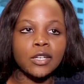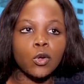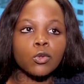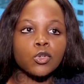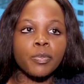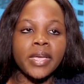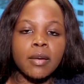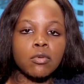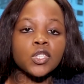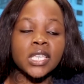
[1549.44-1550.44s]
and also
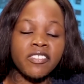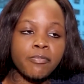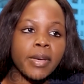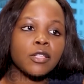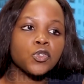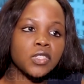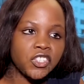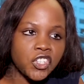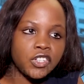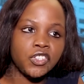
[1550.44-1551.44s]
be able to give back to
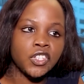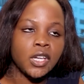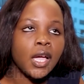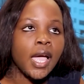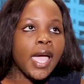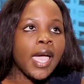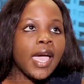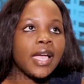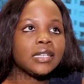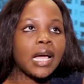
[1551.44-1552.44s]
the church.
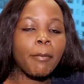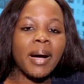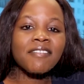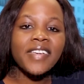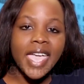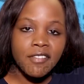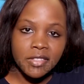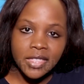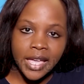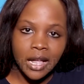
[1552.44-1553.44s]
And above
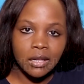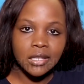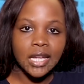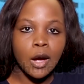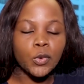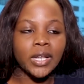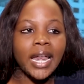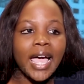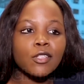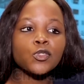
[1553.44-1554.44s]
everything else, I
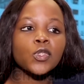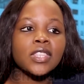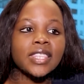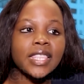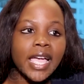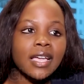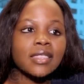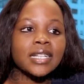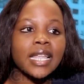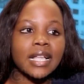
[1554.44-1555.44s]
would like to
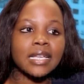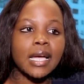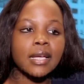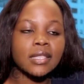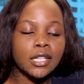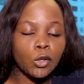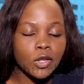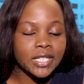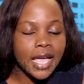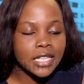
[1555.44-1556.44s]
thank the
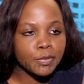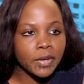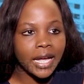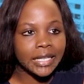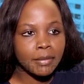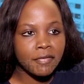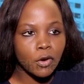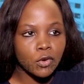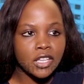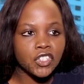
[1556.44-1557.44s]
Dr. S. Bikhatebe
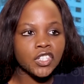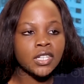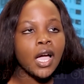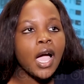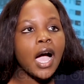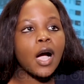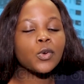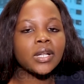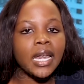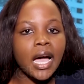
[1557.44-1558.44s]
Foundation.
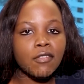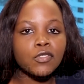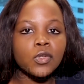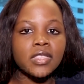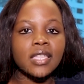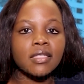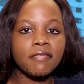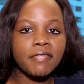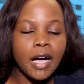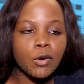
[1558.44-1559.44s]
I would love to thank
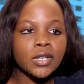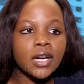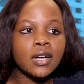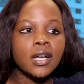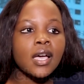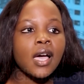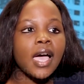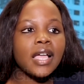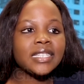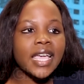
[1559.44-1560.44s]
the founder
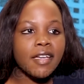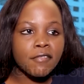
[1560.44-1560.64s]
and